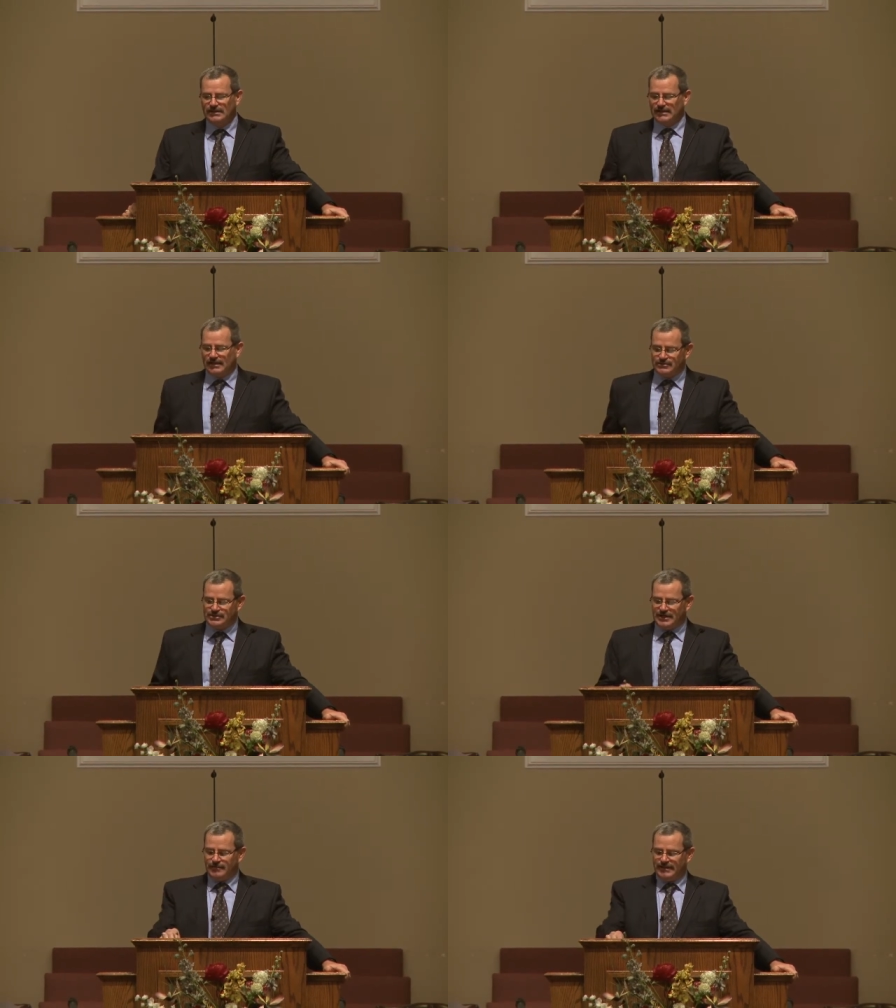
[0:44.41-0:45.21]
I was
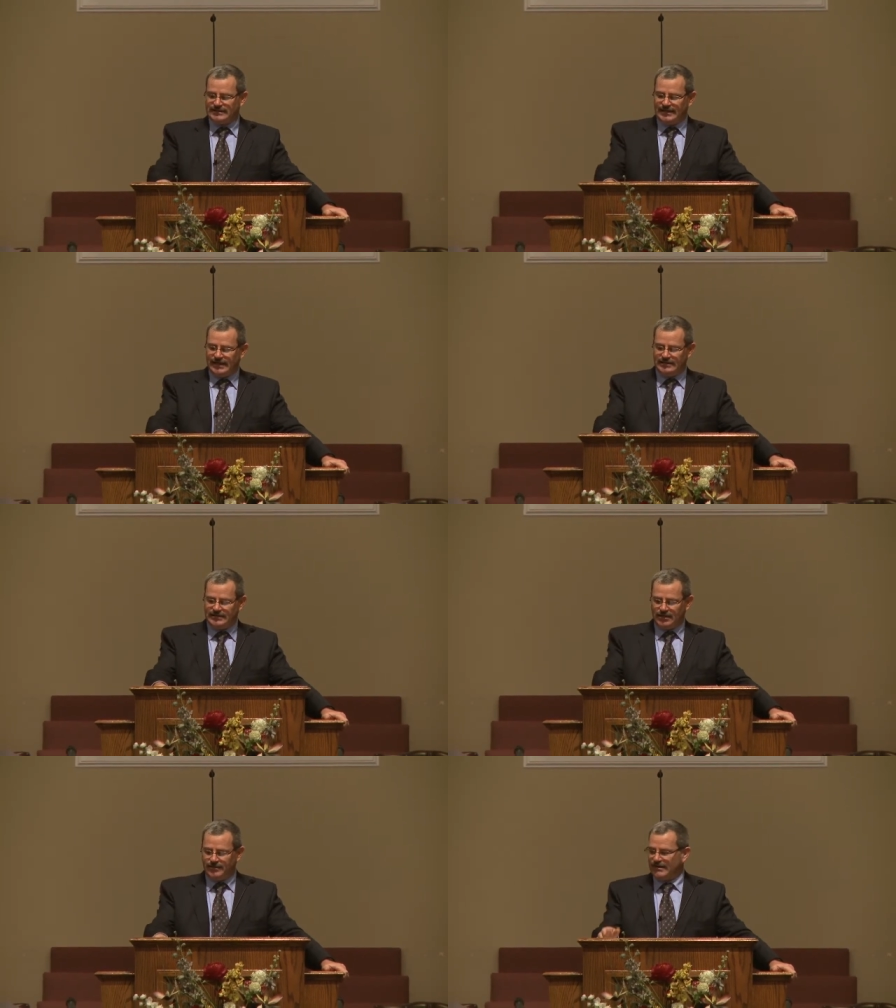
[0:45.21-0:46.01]
thinking about that and
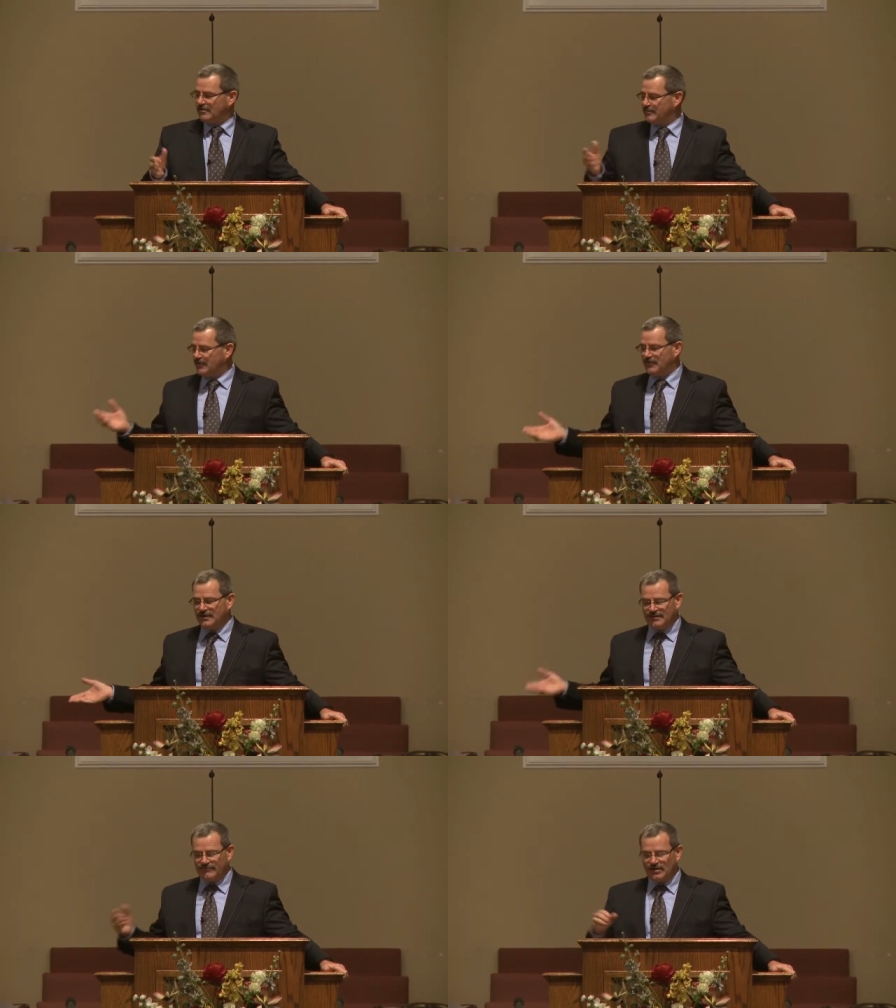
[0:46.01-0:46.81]
thinking about some of the
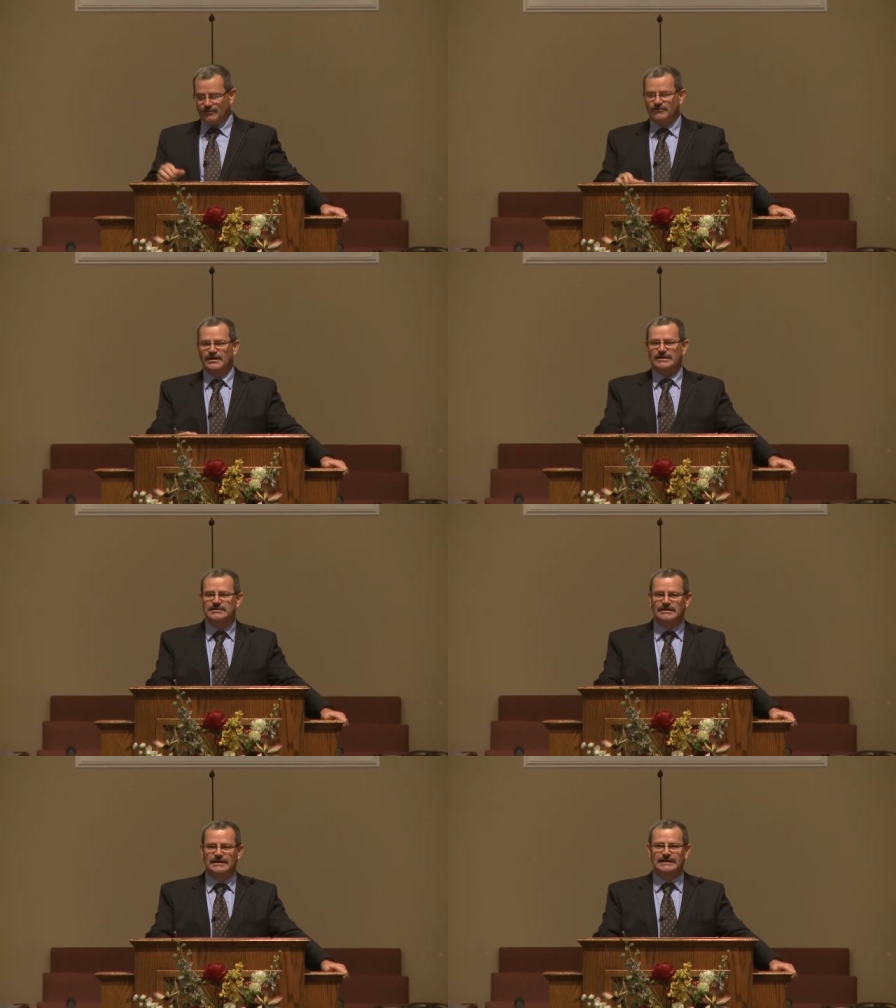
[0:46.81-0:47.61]
things even he was saying
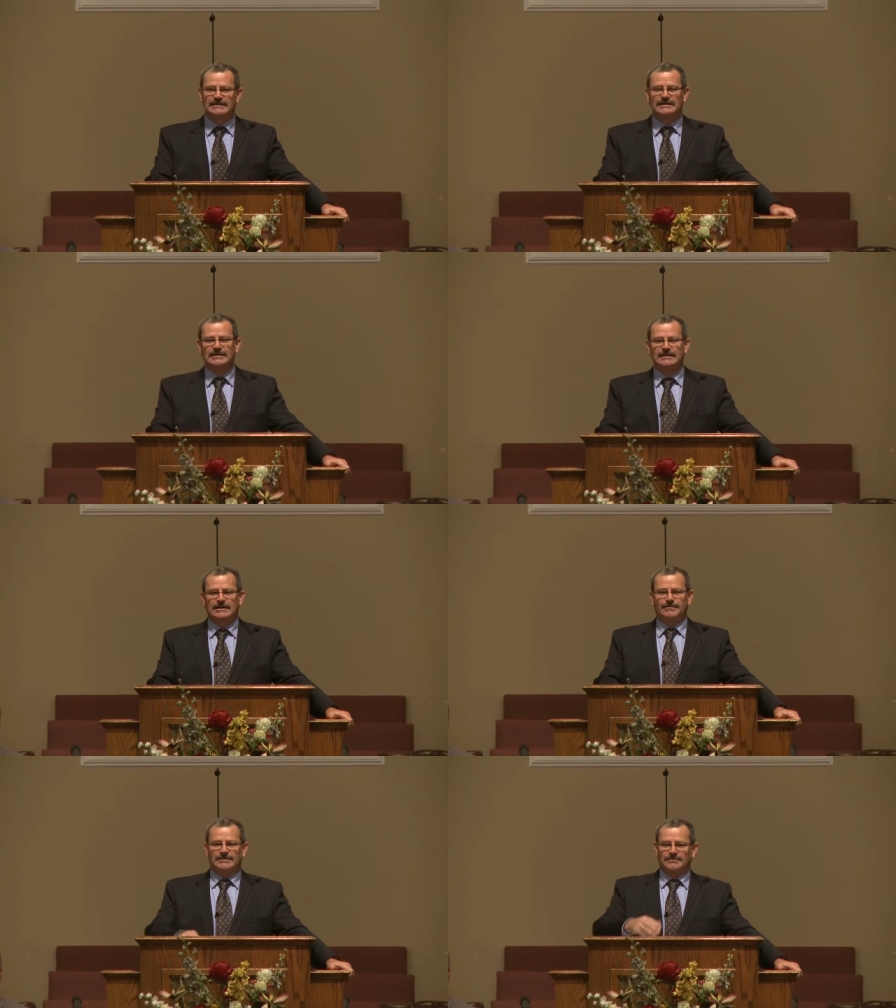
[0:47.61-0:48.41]
tonight
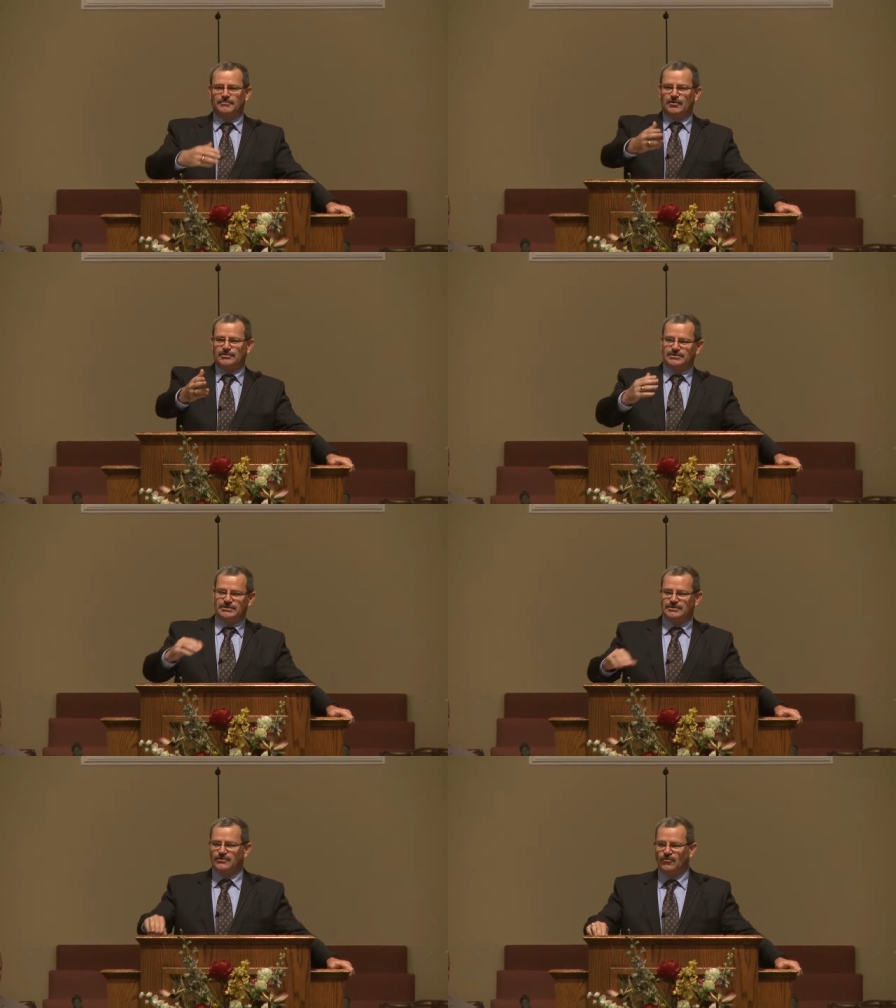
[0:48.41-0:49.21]
about the purchase
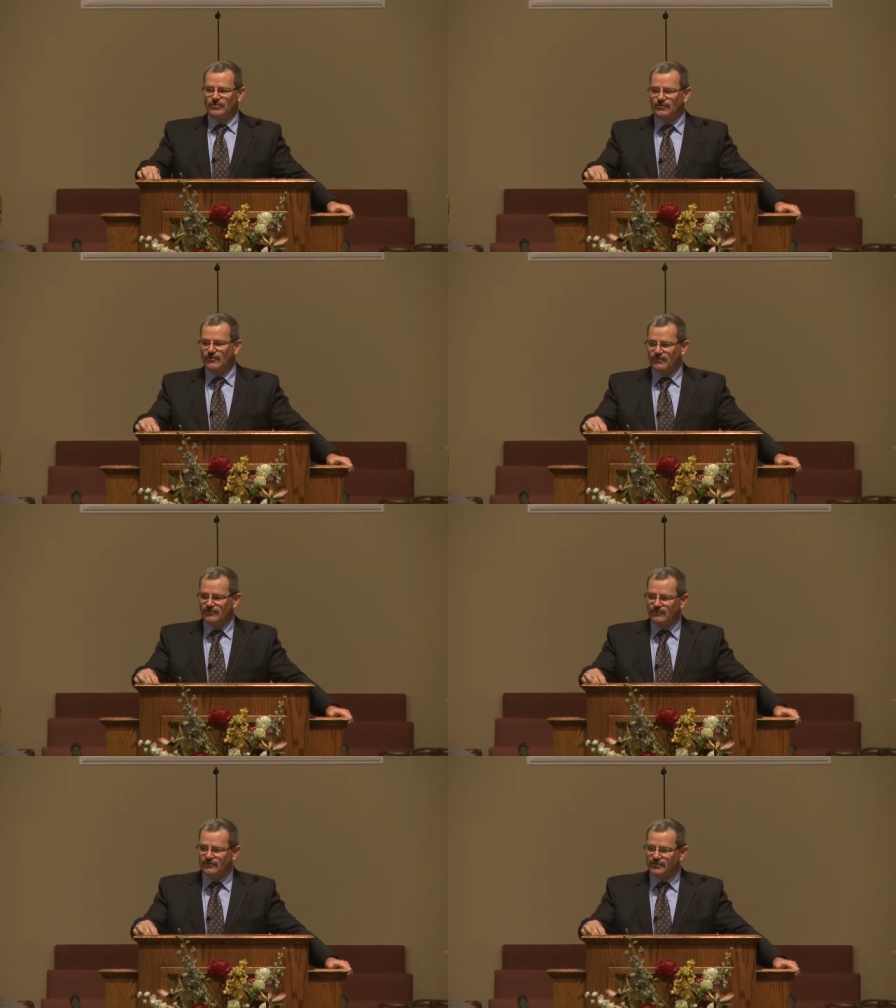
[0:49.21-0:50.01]
of this home
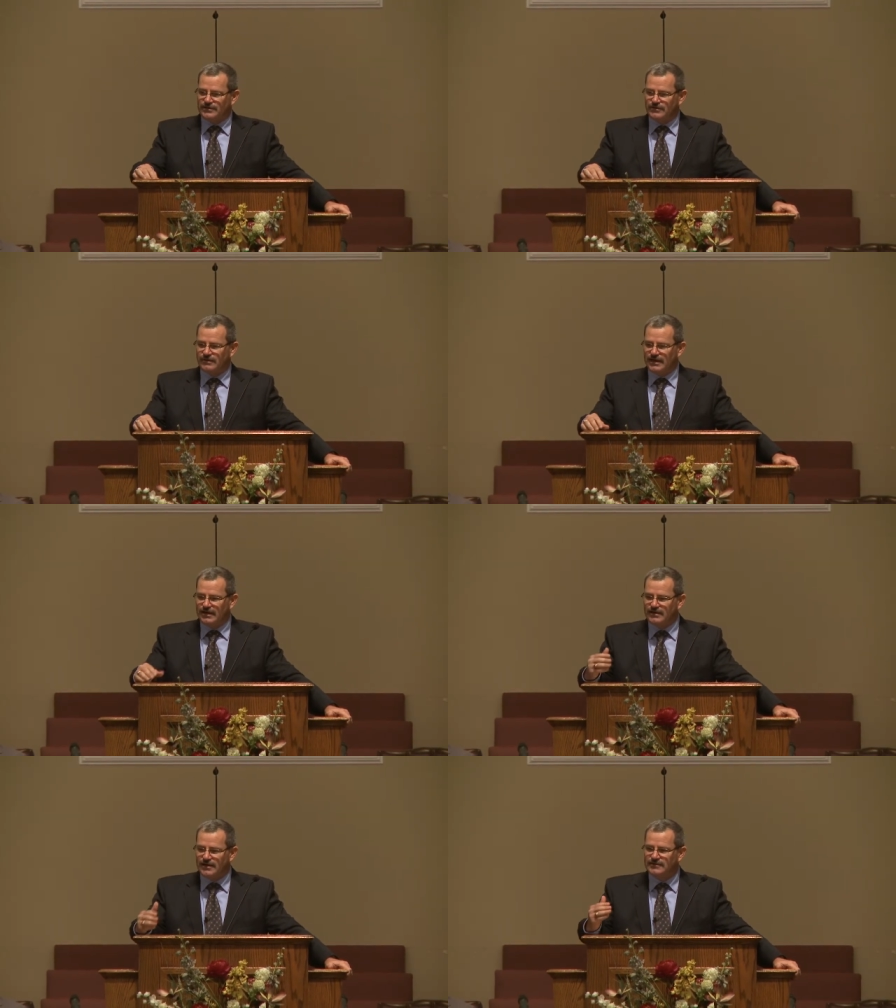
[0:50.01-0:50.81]
across the street, and
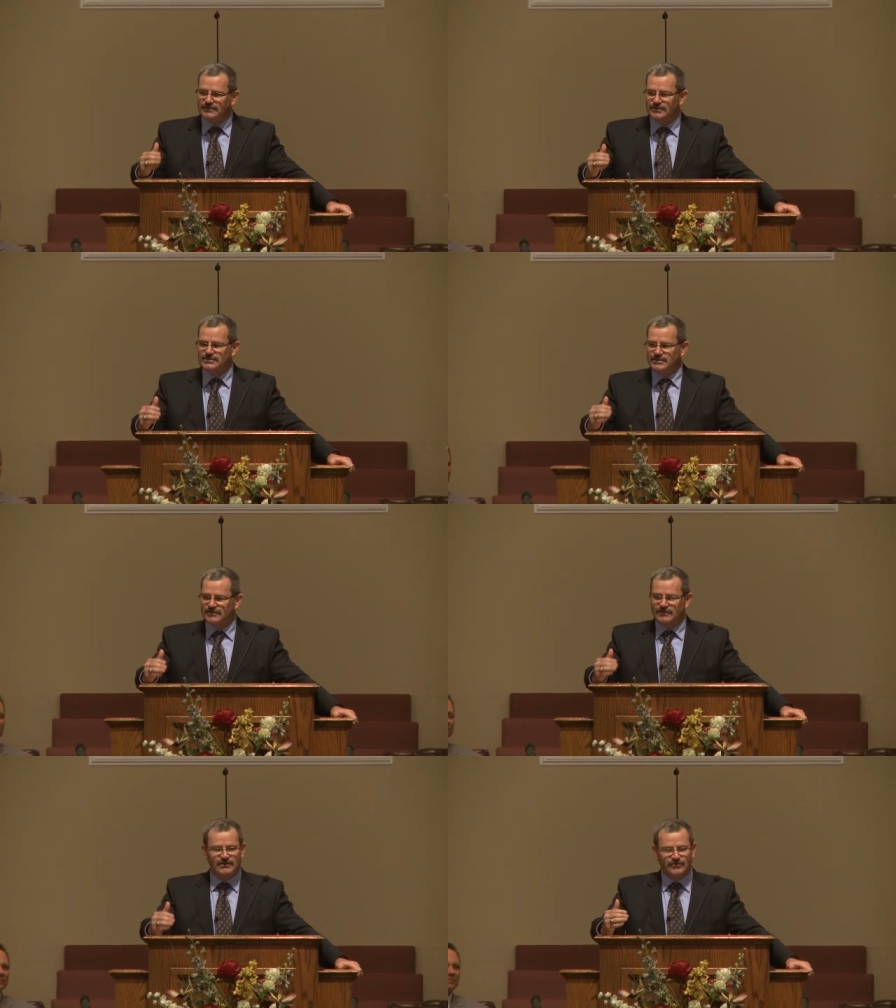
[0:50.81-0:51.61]
how God does
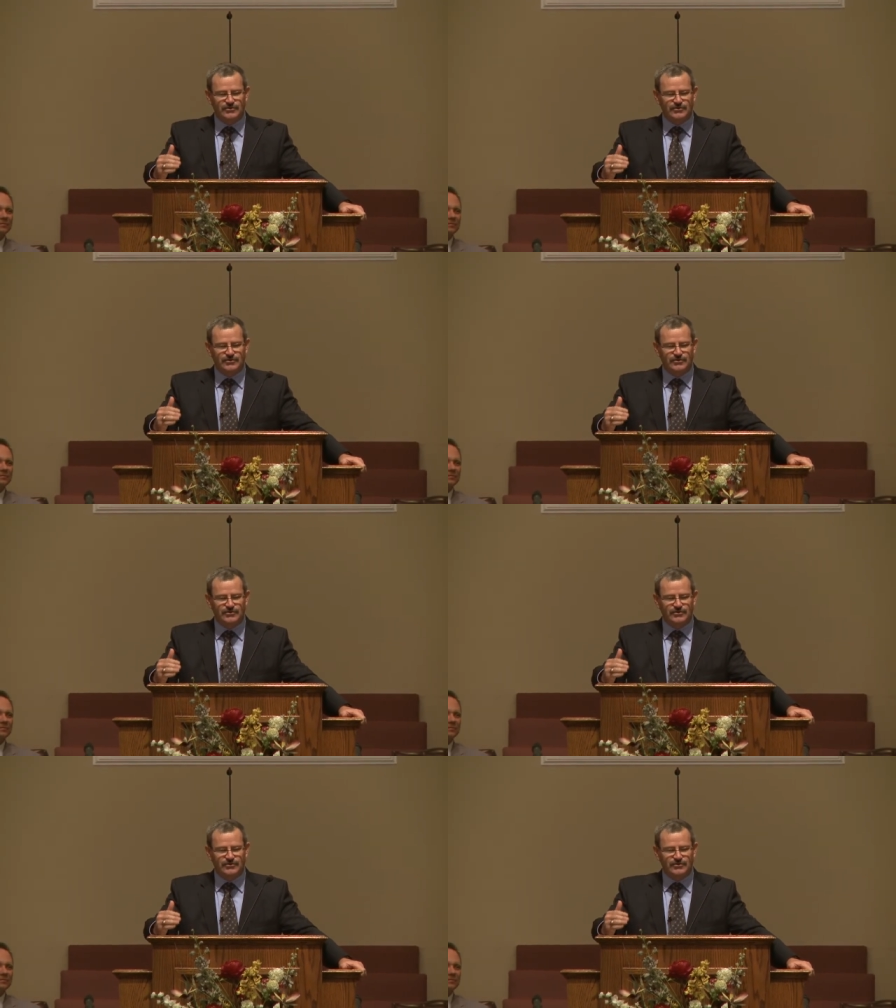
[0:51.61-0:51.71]
things in his